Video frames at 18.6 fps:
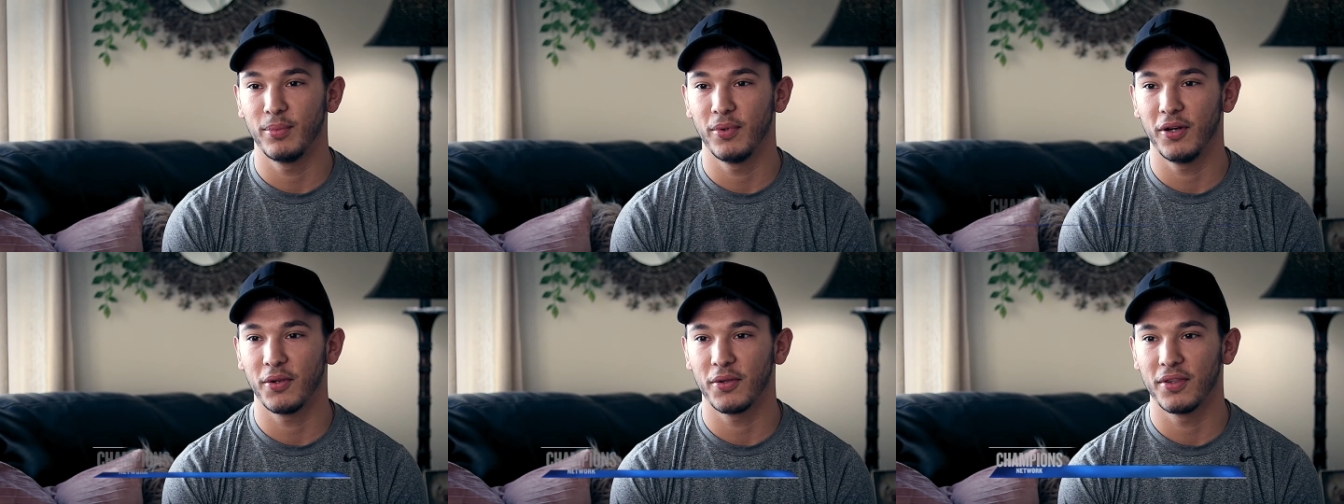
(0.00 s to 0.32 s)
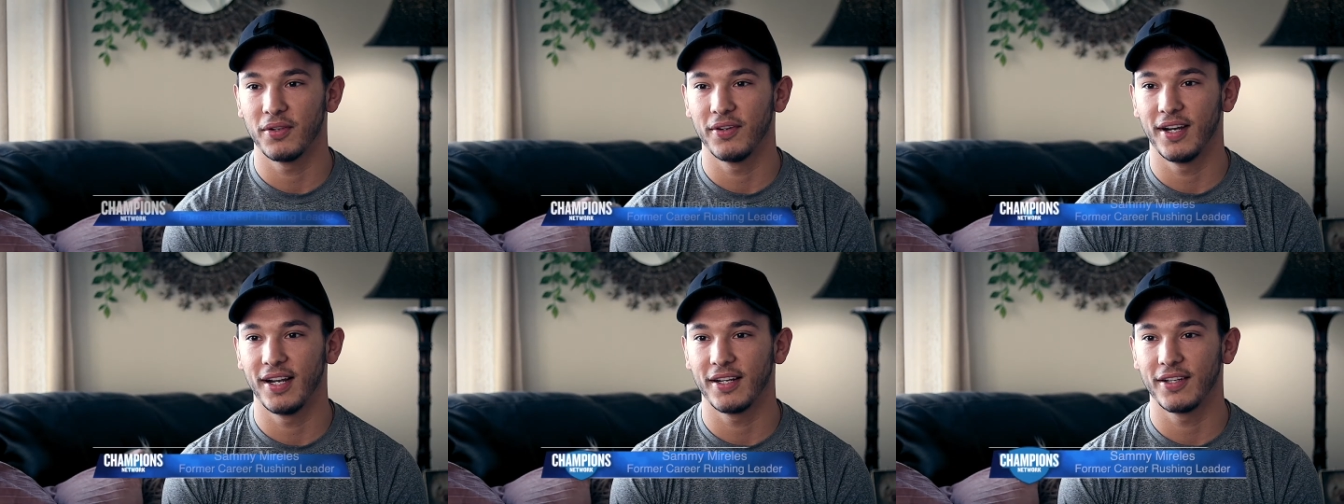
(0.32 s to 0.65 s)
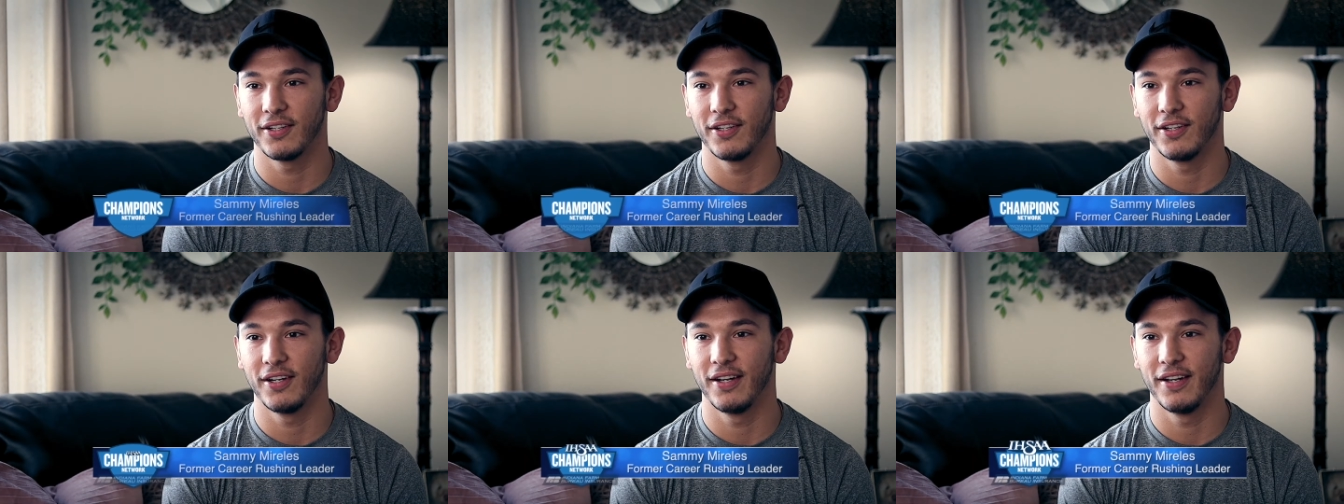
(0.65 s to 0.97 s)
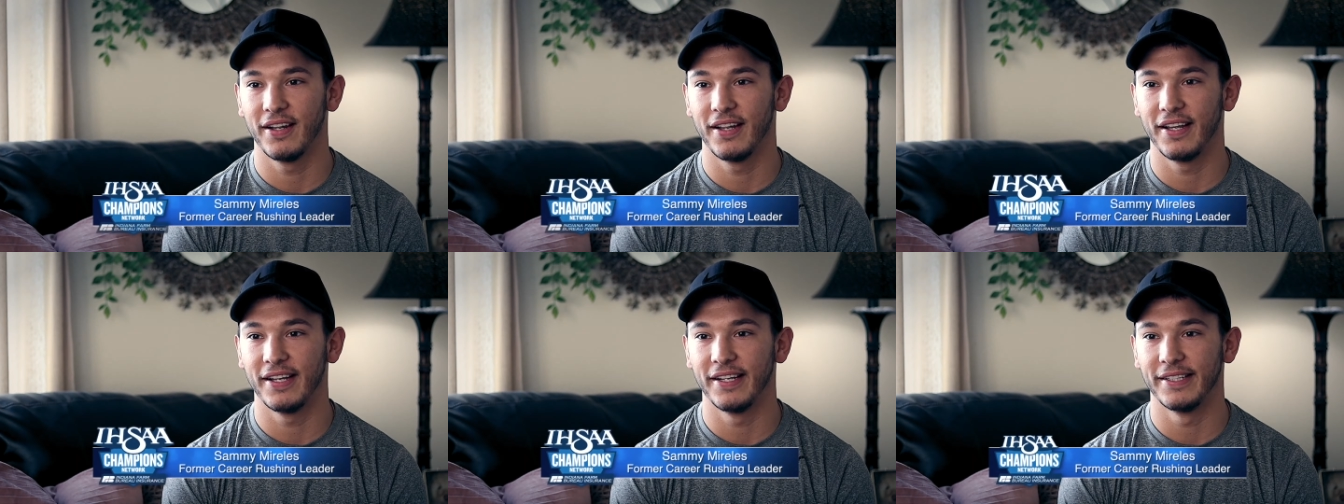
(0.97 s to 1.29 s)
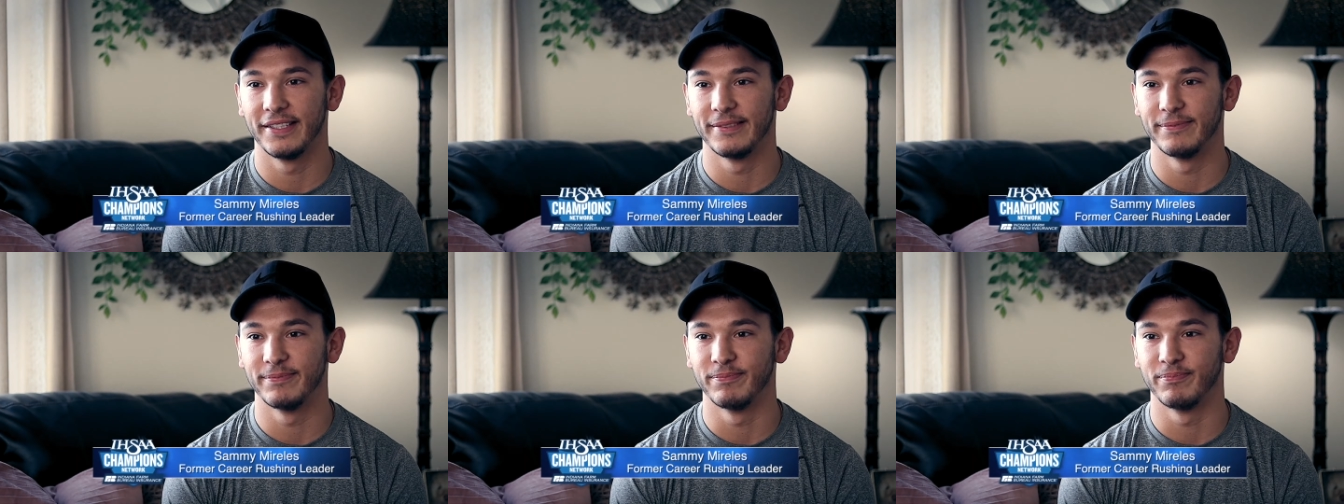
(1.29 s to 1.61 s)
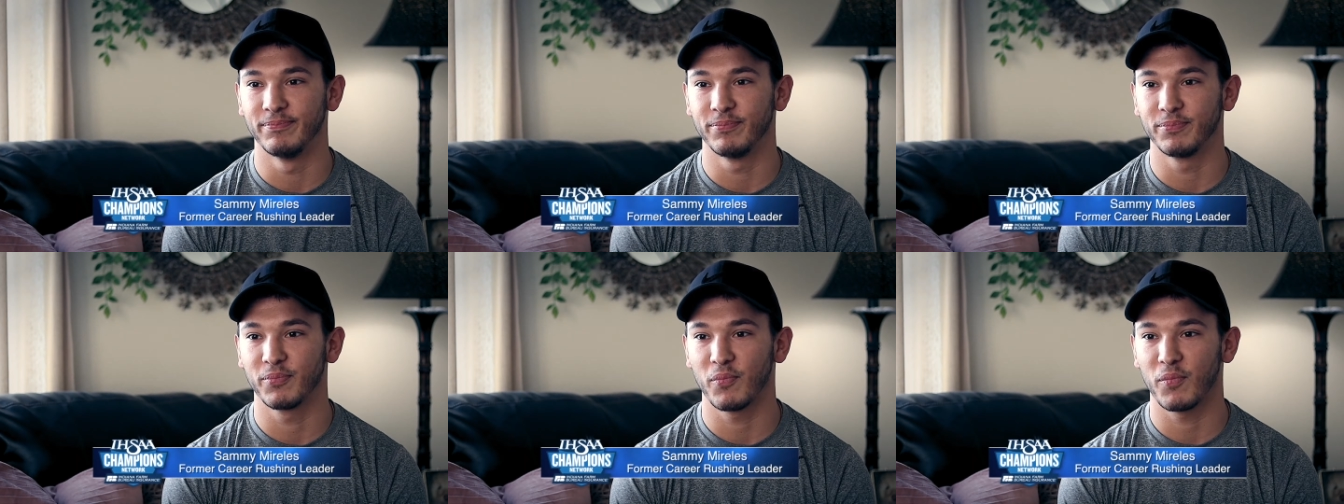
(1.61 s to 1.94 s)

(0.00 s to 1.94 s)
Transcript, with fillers: broke the record, um,